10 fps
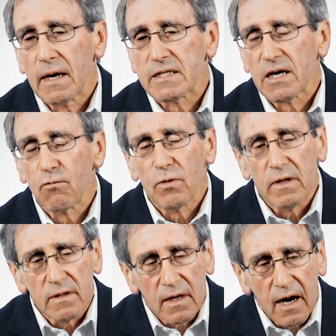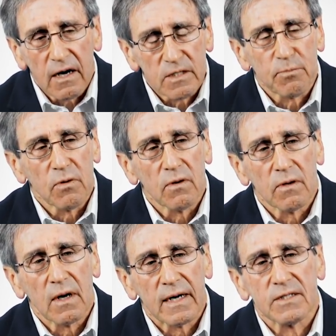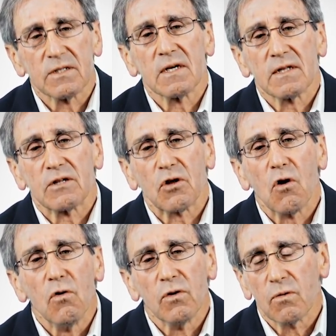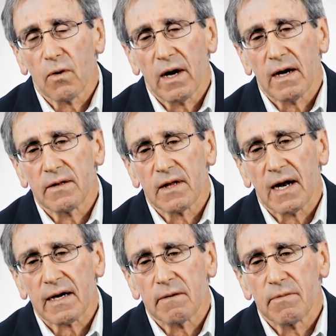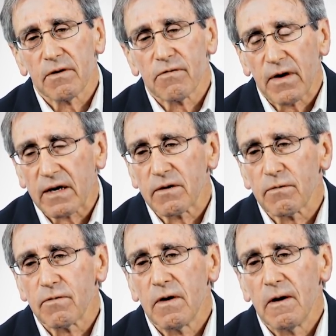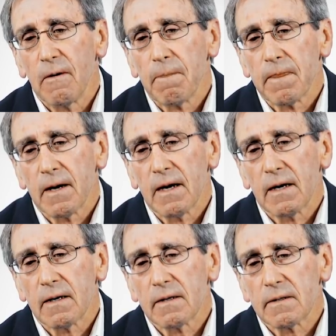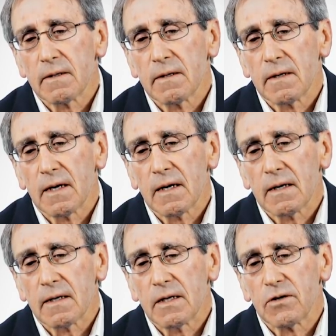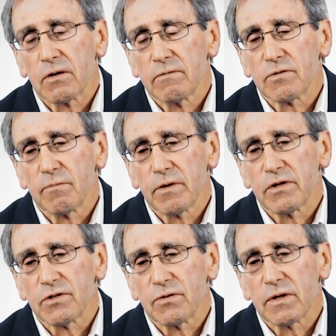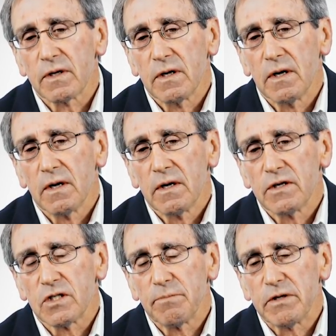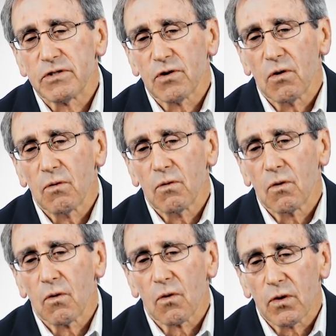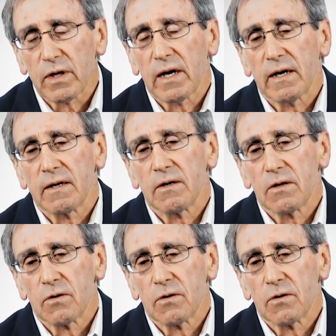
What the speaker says: as I read the gospel, I see that the only way that I can be effective in terms of ministry is to be so oriented